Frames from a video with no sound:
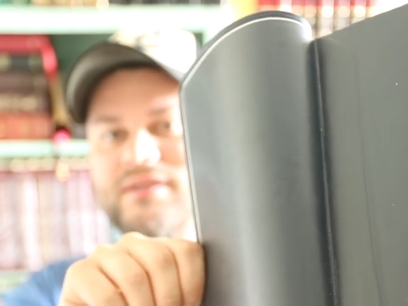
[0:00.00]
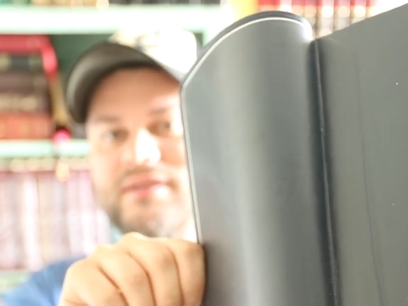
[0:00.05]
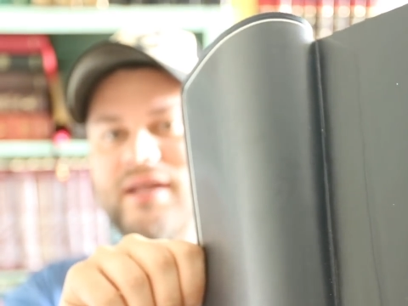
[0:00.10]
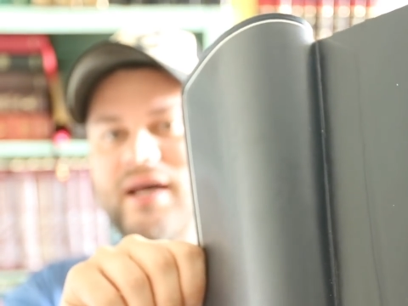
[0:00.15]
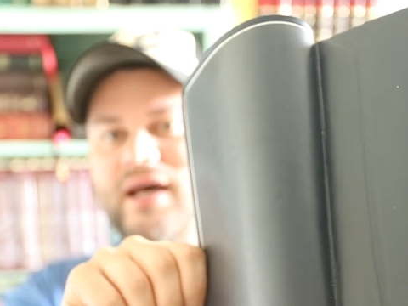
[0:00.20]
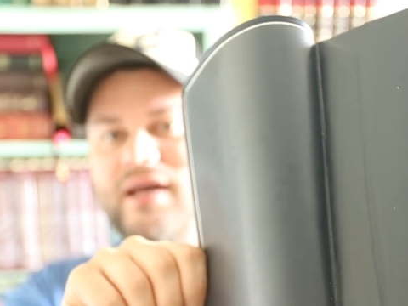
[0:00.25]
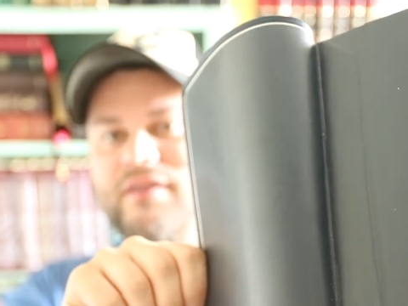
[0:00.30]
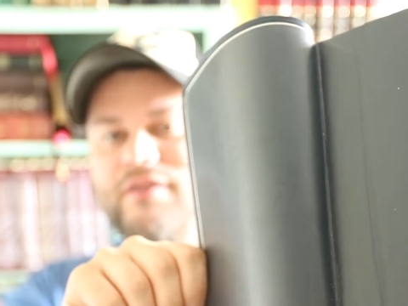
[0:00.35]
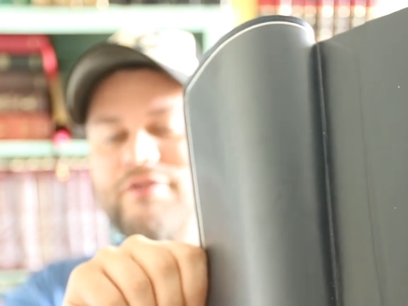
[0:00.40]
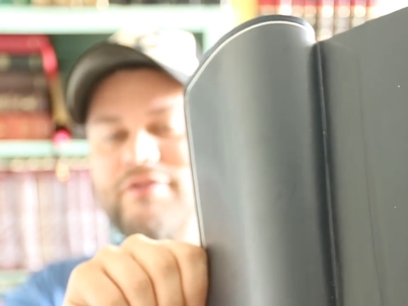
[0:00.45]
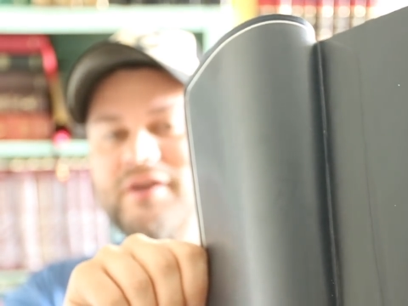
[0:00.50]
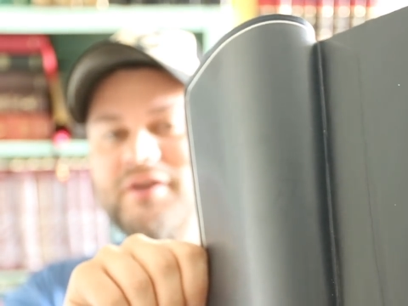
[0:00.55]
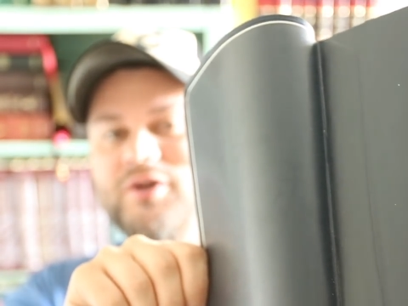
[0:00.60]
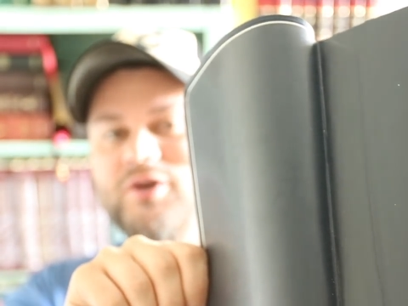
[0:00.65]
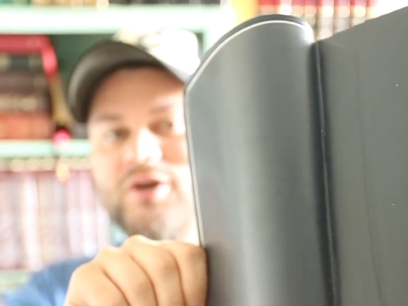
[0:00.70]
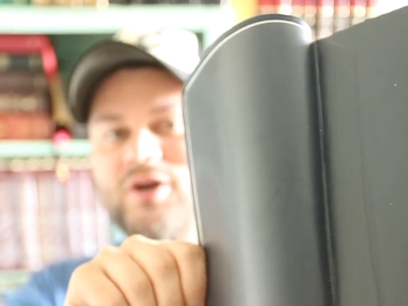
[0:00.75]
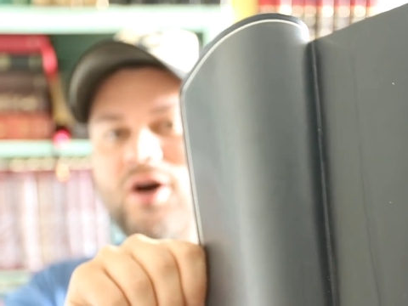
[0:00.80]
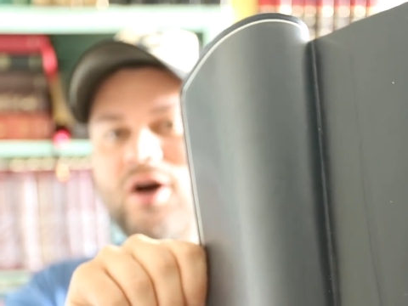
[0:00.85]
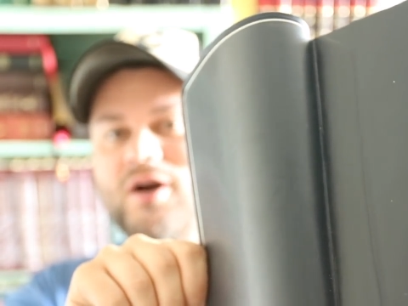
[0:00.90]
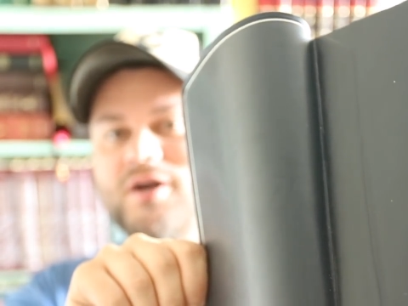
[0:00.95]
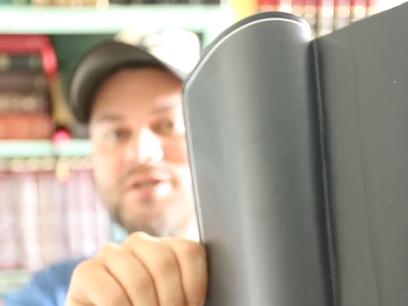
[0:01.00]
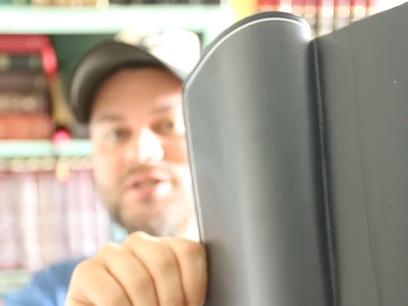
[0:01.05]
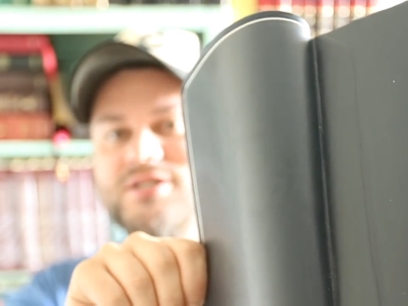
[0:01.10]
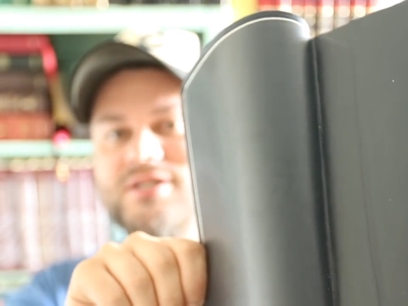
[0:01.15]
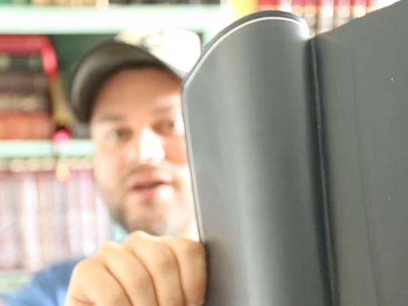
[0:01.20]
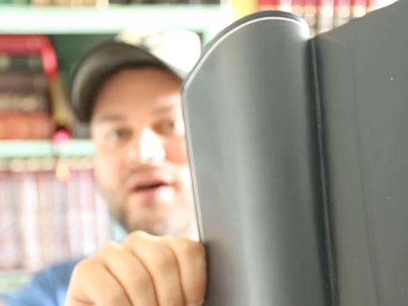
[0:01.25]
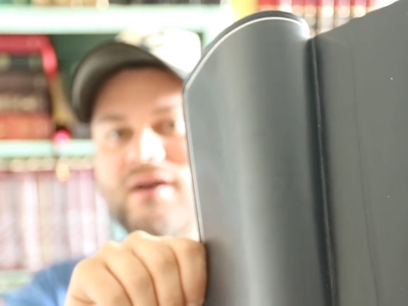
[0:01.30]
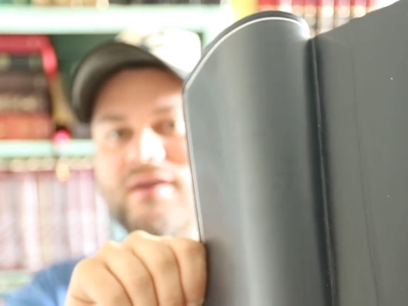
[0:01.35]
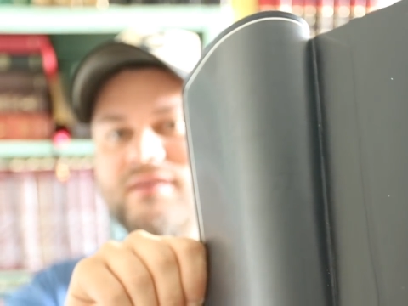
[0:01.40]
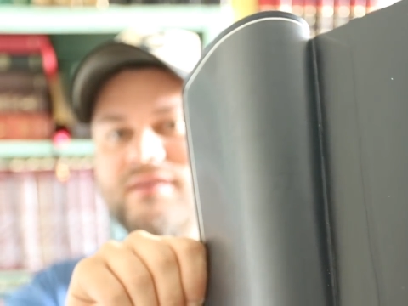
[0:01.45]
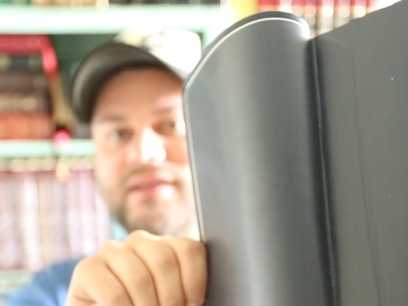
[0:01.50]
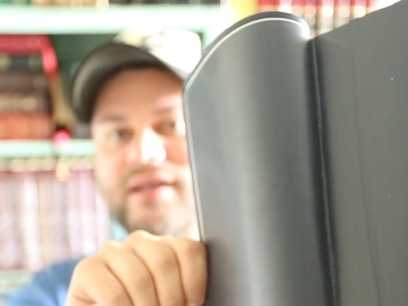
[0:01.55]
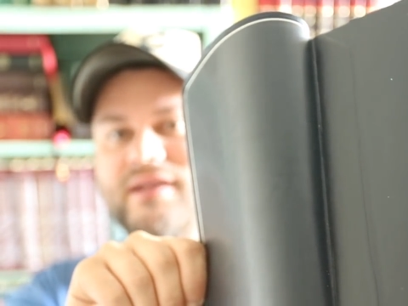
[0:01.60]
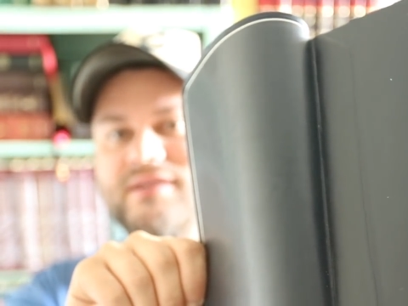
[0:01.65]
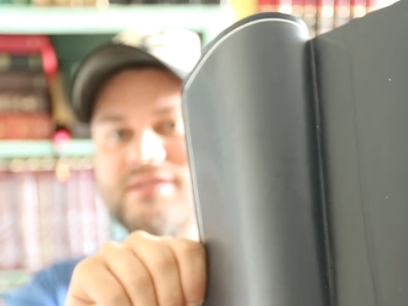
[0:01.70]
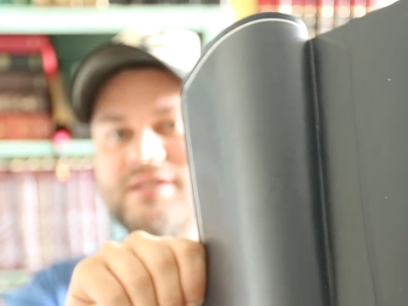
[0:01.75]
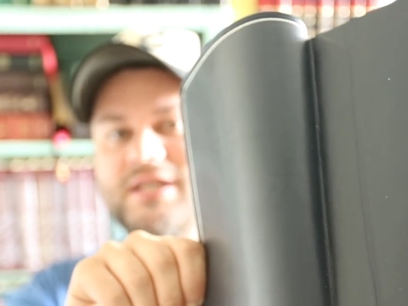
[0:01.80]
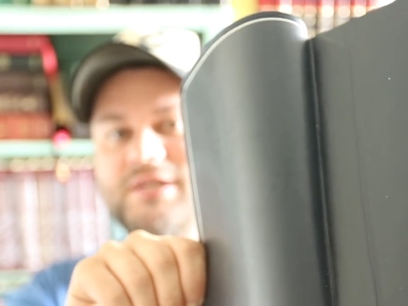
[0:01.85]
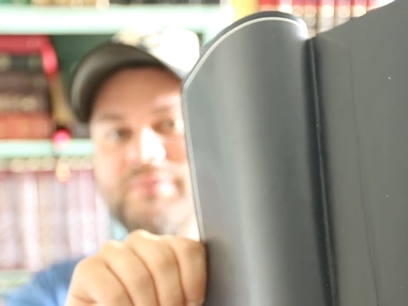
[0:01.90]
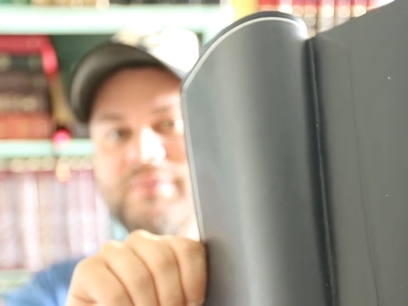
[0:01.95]
that thicker cardstock
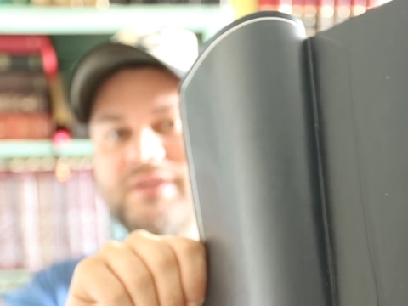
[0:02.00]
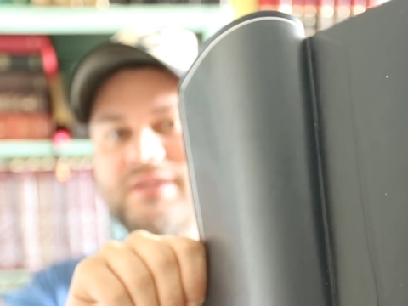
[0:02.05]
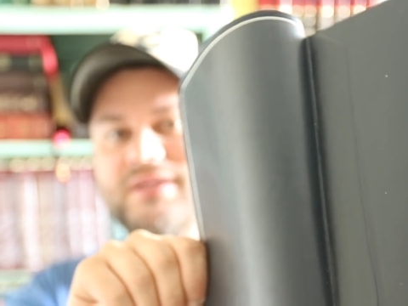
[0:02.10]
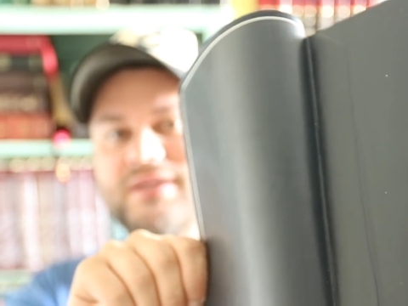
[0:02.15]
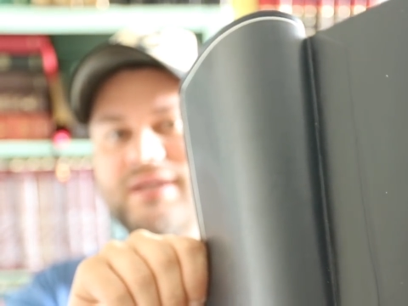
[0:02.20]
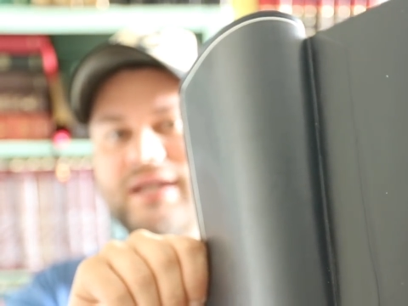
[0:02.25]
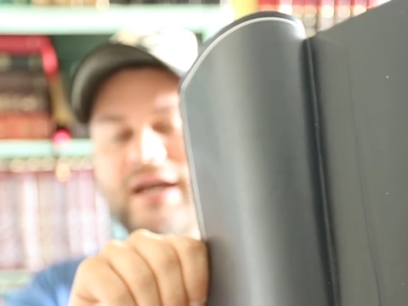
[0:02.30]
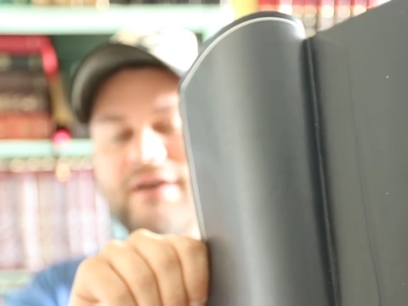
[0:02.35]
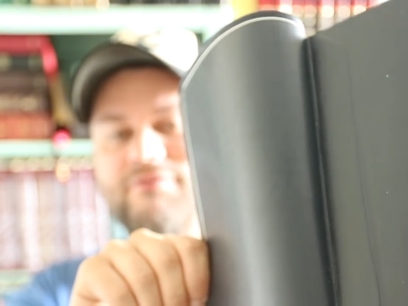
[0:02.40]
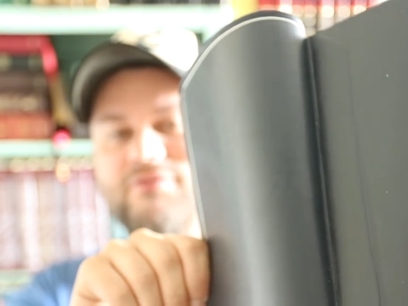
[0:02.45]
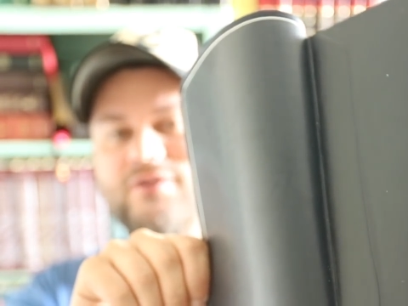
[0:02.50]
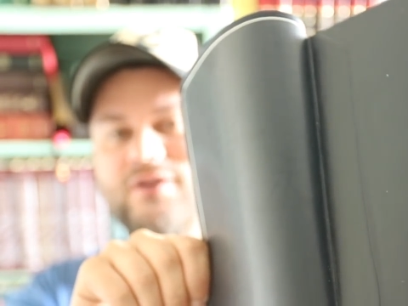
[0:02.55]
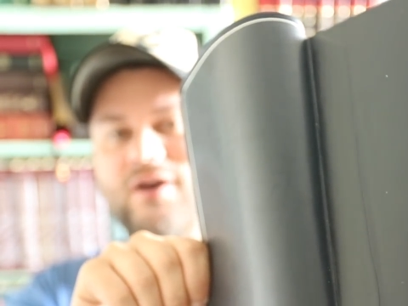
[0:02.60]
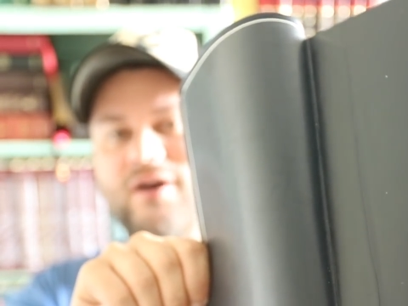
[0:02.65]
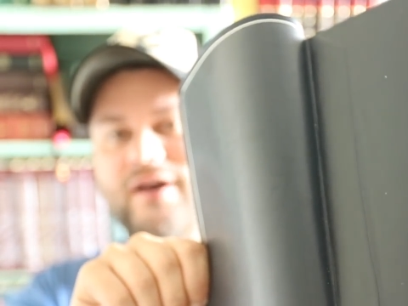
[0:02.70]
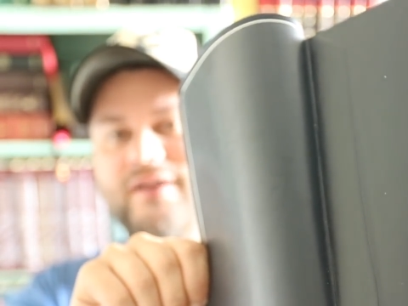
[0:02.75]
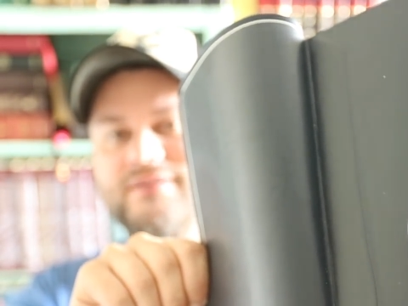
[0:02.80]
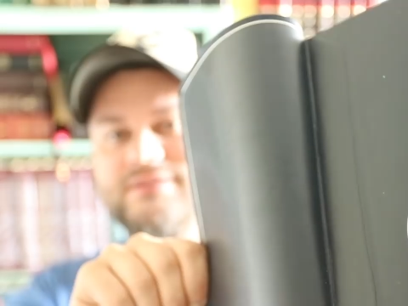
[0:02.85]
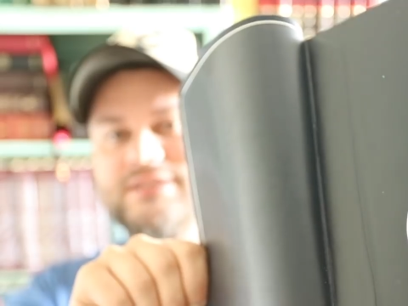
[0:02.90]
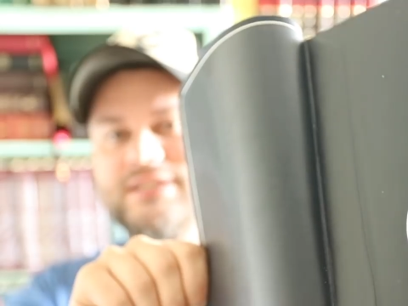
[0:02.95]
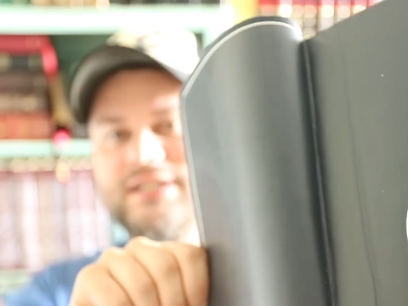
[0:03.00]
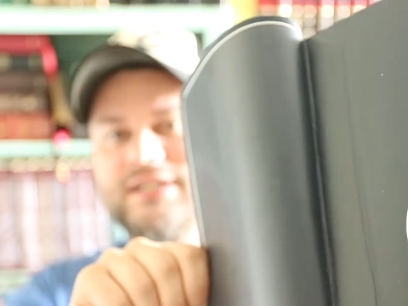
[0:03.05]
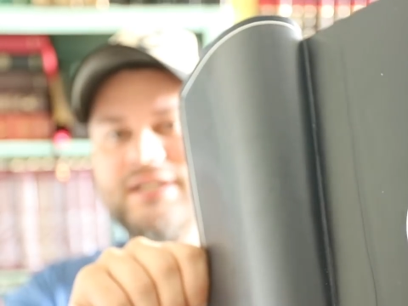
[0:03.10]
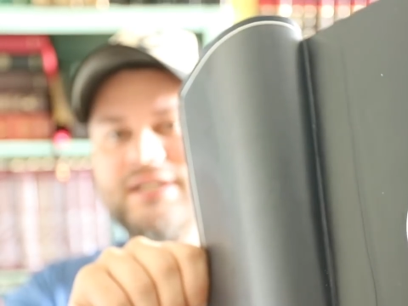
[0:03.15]
that's keeping the cover on.